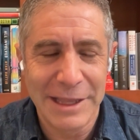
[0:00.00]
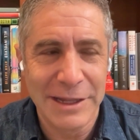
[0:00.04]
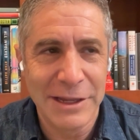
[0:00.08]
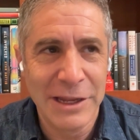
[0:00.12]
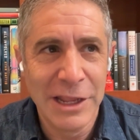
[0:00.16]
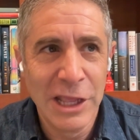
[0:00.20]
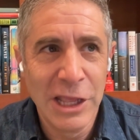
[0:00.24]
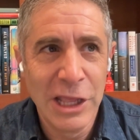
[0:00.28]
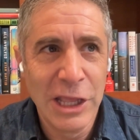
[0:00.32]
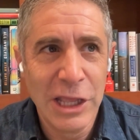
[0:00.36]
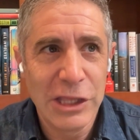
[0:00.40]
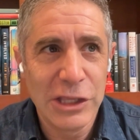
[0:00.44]
And
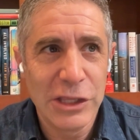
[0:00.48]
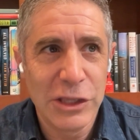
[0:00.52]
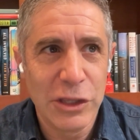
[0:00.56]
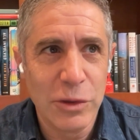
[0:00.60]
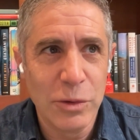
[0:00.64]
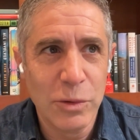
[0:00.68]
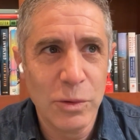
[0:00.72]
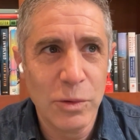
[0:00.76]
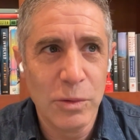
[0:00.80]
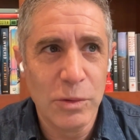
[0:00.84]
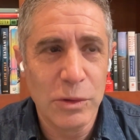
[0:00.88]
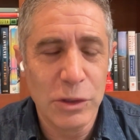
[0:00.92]

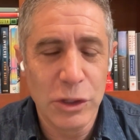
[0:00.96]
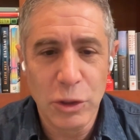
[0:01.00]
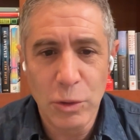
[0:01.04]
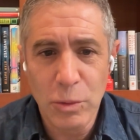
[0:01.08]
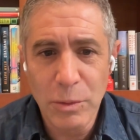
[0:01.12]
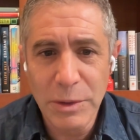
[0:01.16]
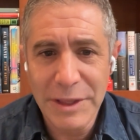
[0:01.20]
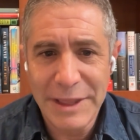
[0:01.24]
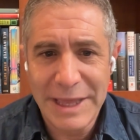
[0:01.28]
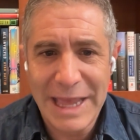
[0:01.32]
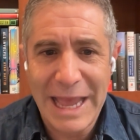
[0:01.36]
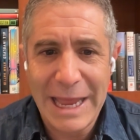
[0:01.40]
you
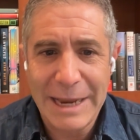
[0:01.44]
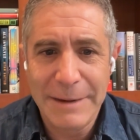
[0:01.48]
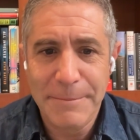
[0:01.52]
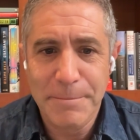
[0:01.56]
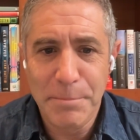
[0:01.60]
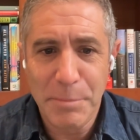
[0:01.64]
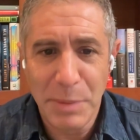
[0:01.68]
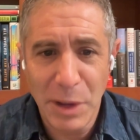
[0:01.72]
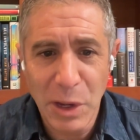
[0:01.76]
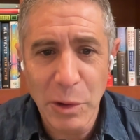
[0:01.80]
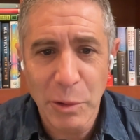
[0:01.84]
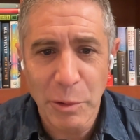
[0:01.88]
really
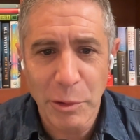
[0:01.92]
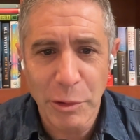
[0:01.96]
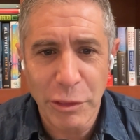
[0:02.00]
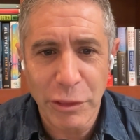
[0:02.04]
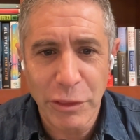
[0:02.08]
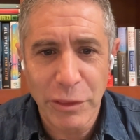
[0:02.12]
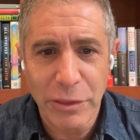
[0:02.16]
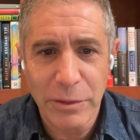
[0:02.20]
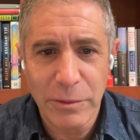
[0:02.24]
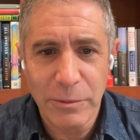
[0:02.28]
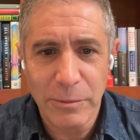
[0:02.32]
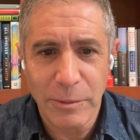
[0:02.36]
had
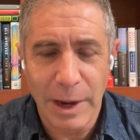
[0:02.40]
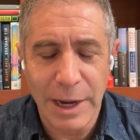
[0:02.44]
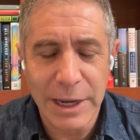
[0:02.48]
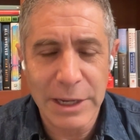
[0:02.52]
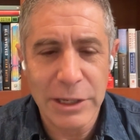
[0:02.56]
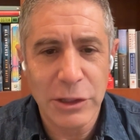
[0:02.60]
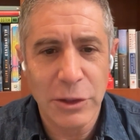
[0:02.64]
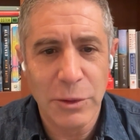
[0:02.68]
both, right?